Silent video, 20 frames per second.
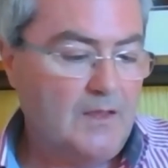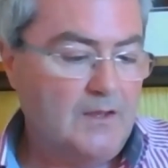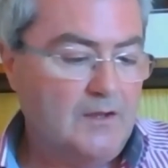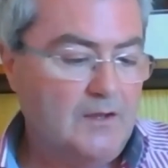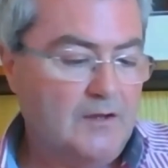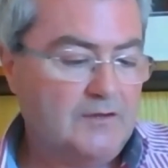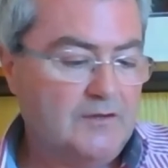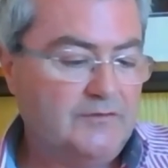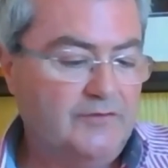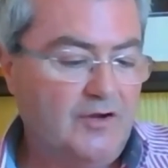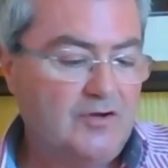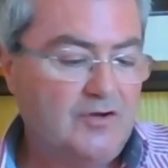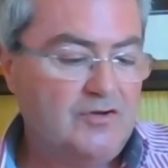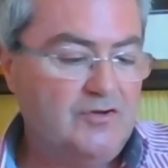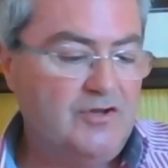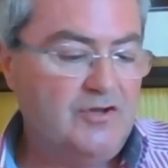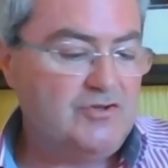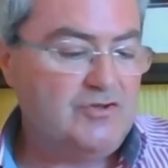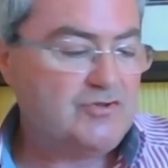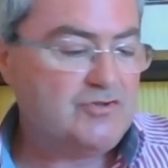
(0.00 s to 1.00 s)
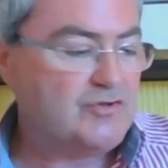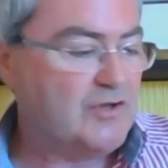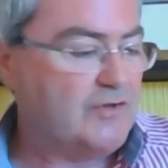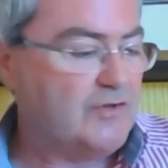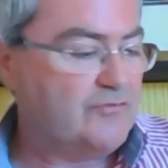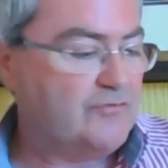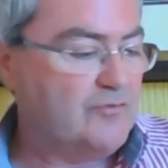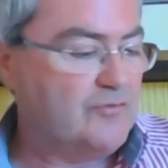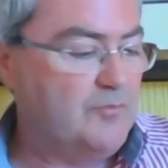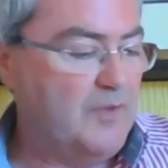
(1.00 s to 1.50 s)
A certain
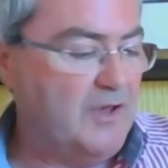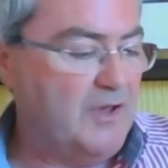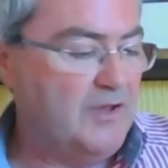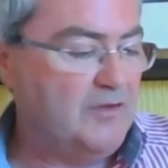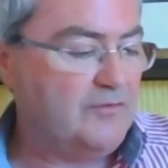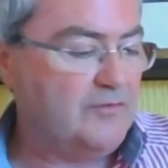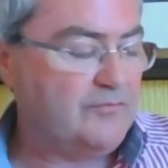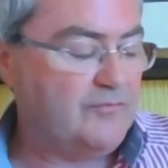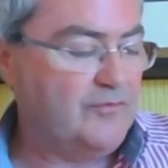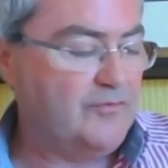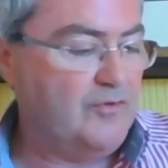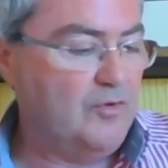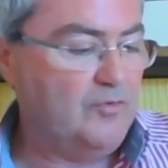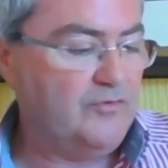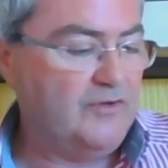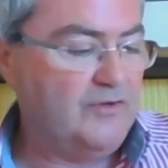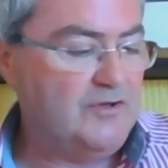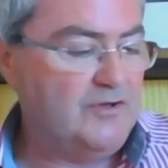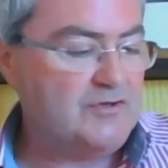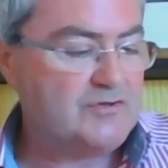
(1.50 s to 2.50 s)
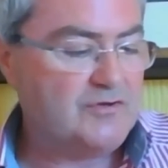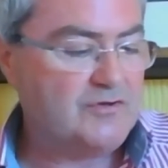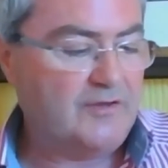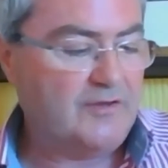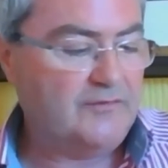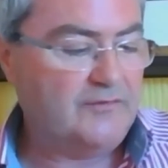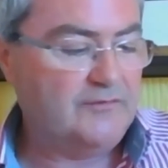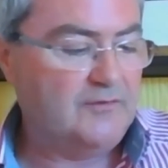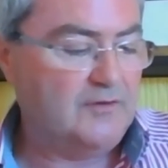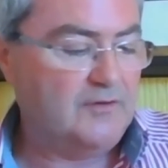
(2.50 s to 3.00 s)
interest remains for those
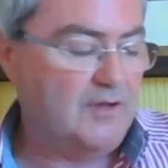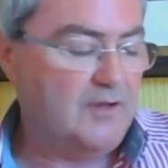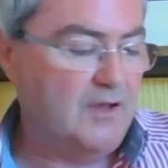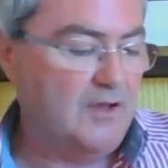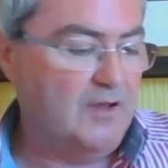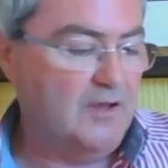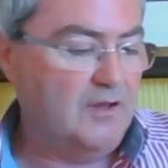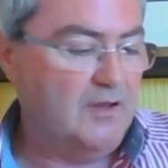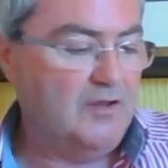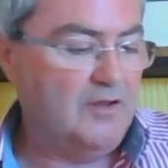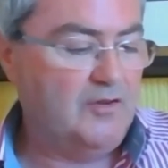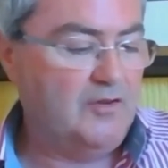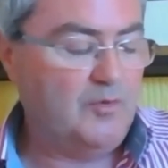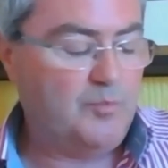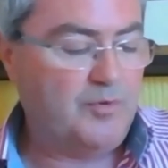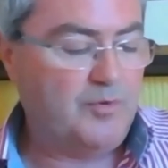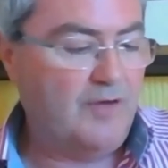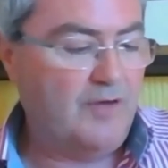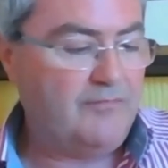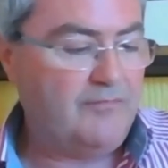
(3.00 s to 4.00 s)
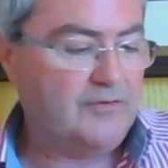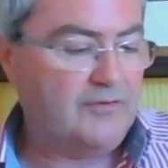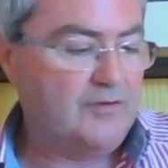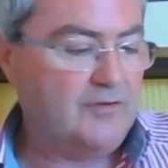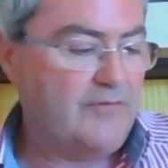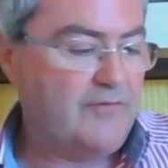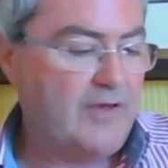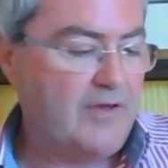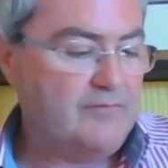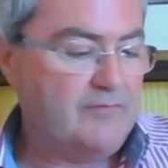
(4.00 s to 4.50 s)
interested in the profit
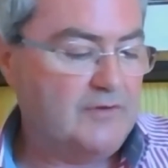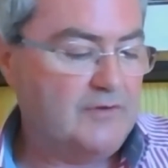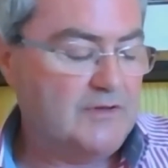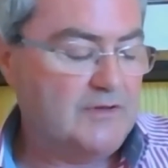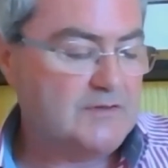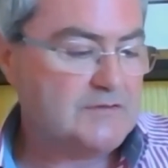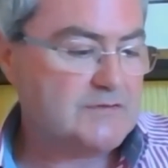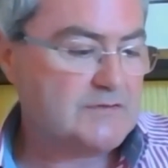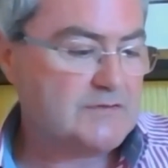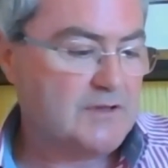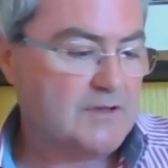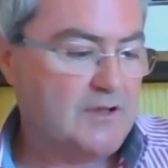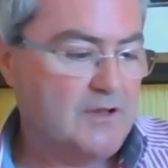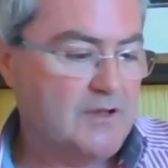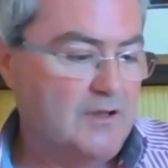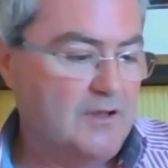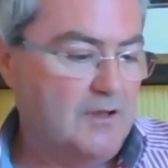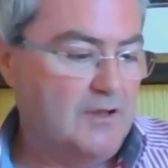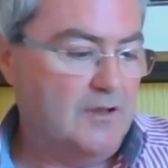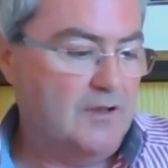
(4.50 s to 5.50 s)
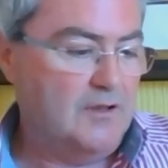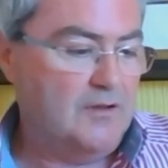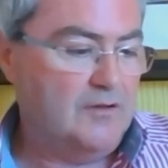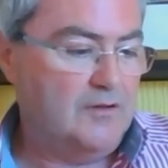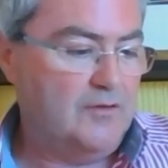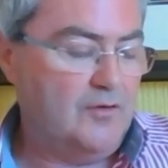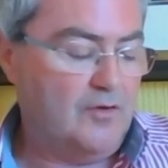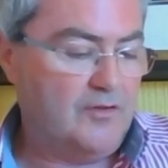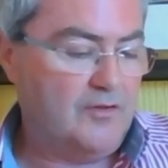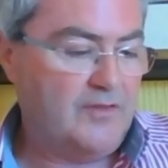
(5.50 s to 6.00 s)
of evidence.
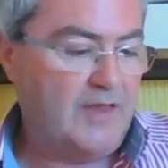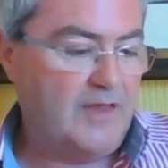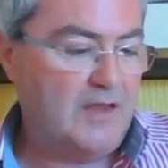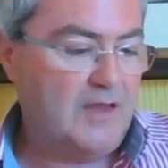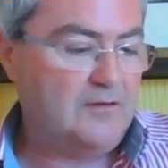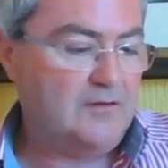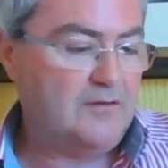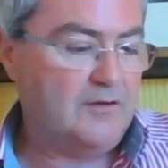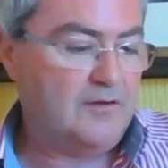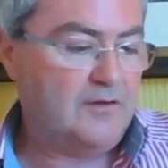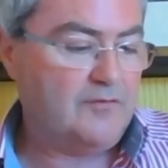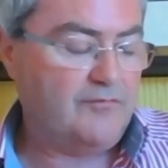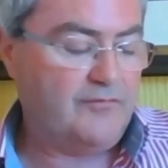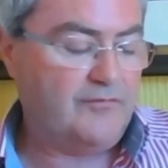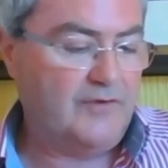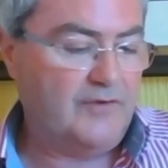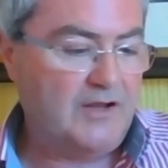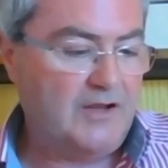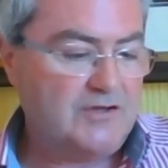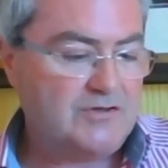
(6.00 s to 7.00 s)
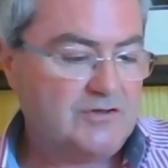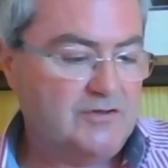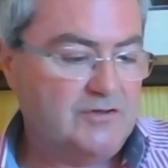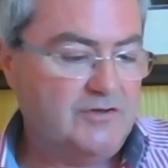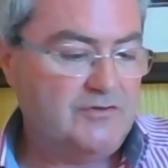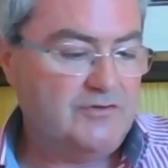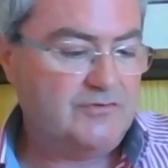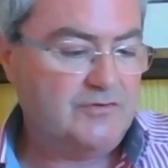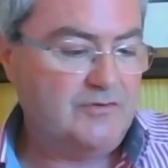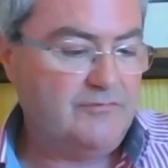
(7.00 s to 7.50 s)
The authentic,
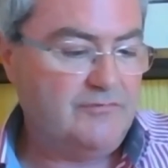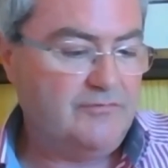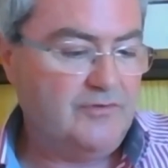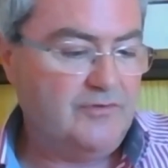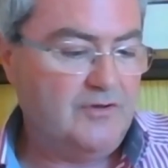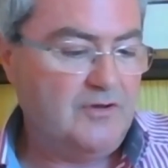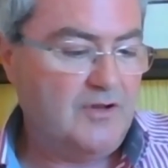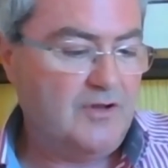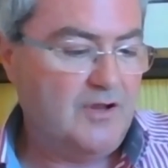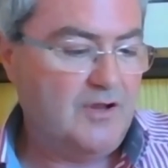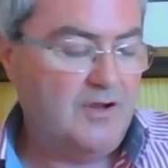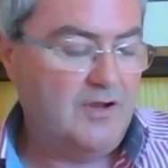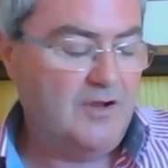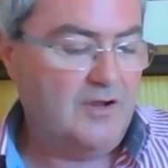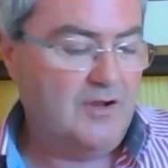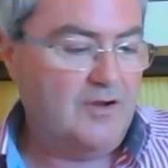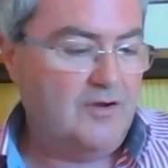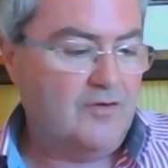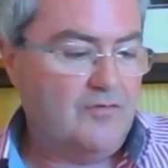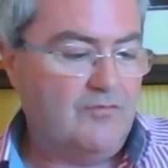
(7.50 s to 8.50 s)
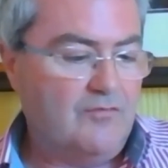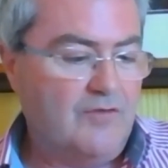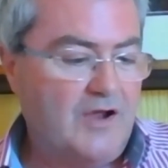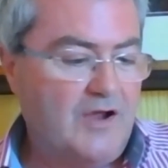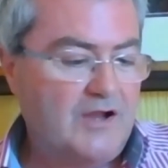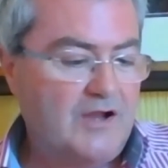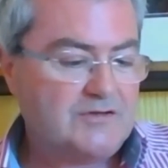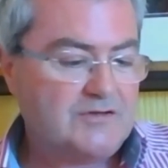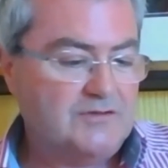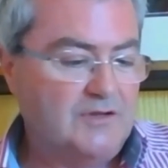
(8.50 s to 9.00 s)
financially driven,
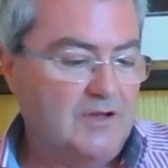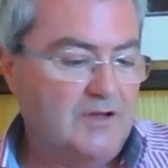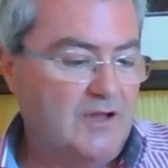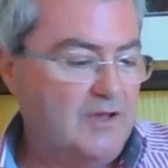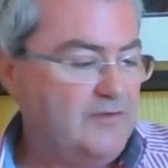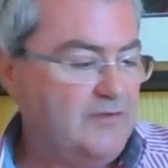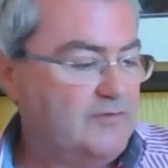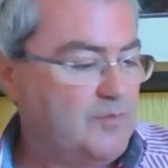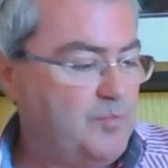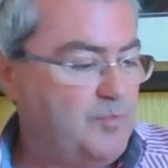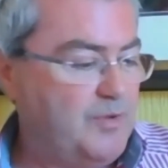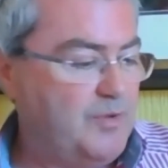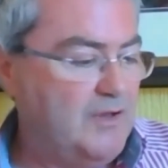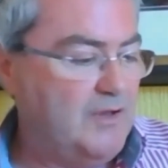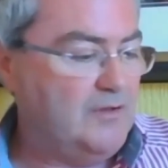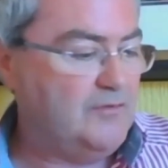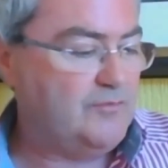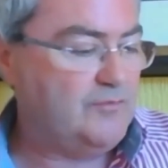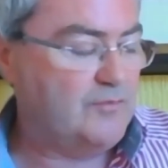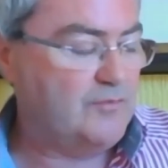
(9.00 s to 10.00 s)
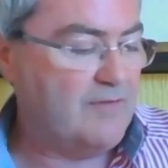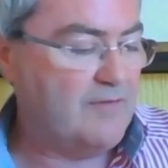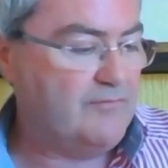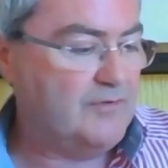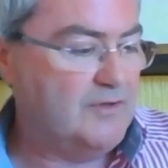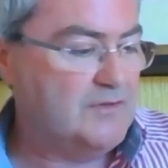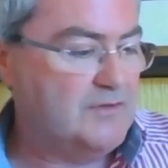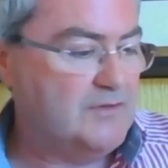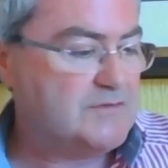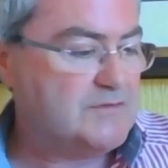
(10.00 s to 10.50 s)
rationalized appeal to
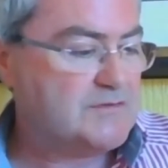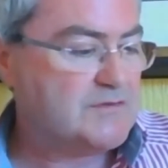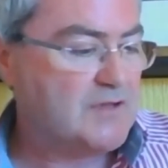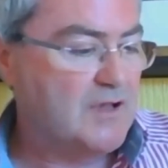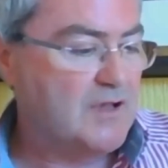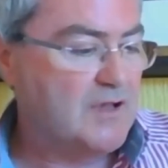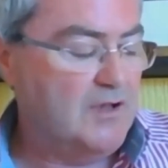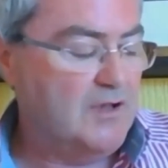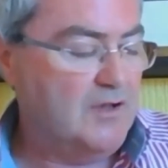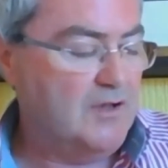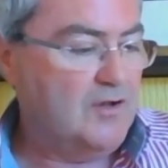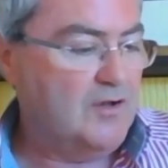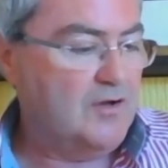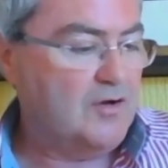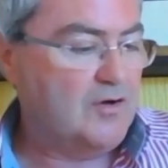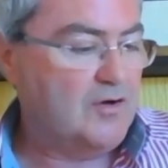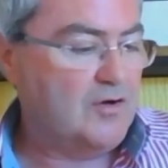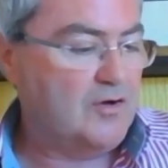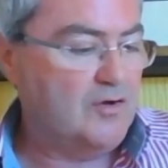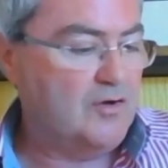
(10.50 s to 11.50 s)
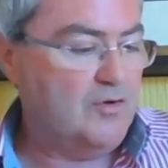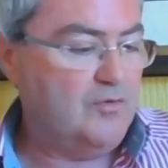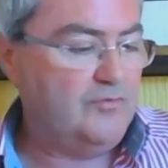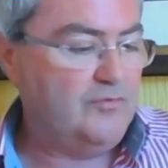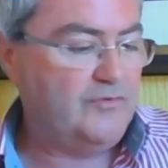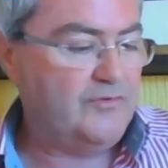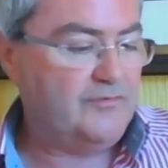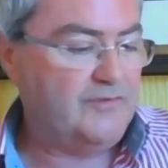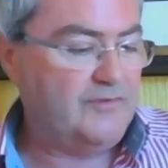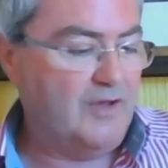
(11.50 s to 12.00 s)
evidence
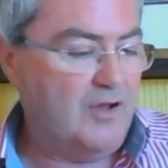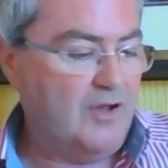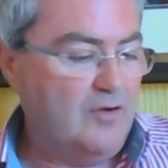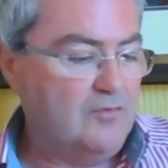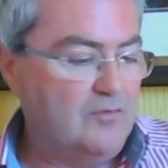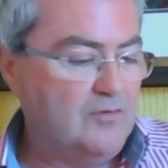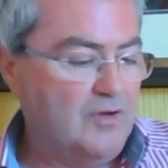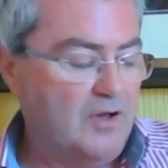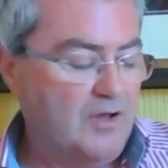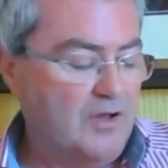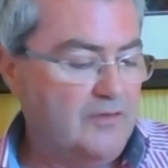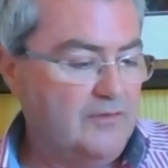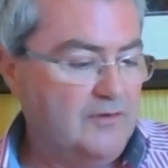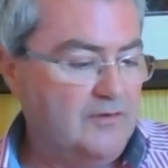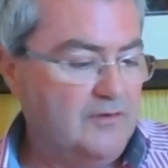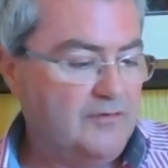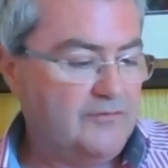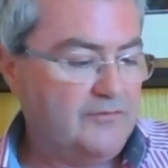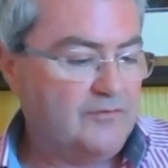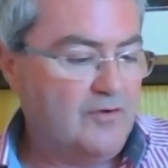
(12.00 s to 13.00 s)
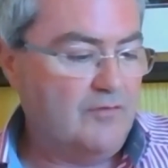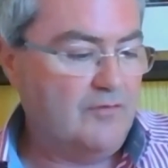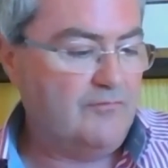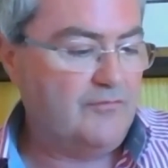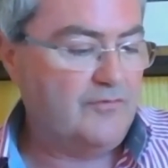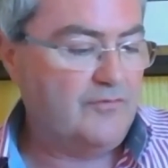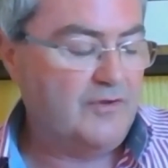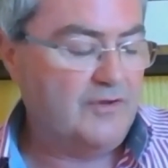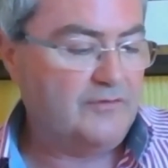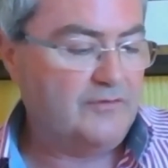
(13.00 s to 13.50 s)
closes down on the
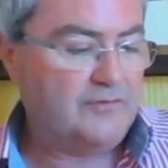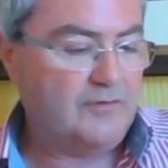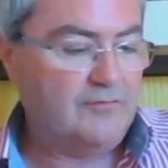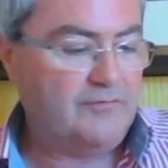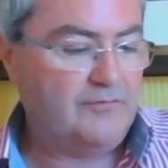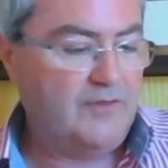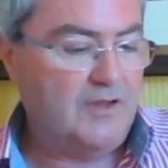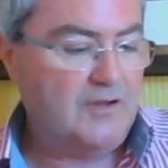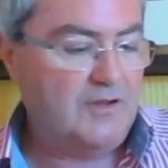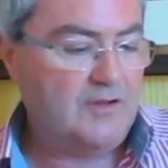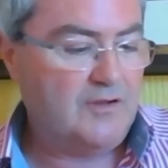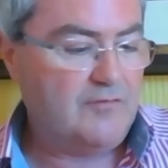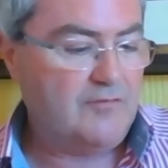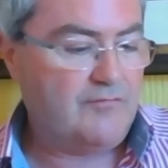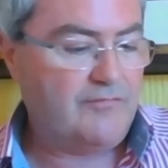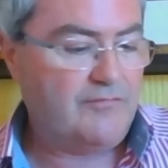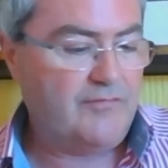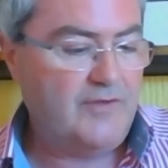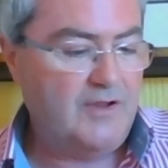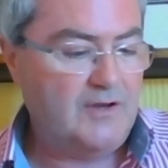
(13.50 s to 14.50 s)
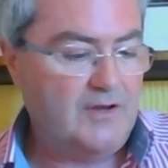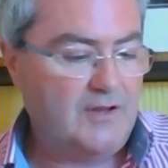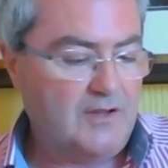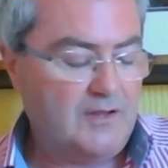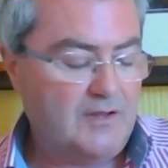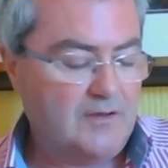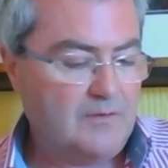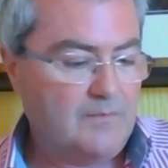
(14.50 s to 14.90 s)
discoveries of thinking freely.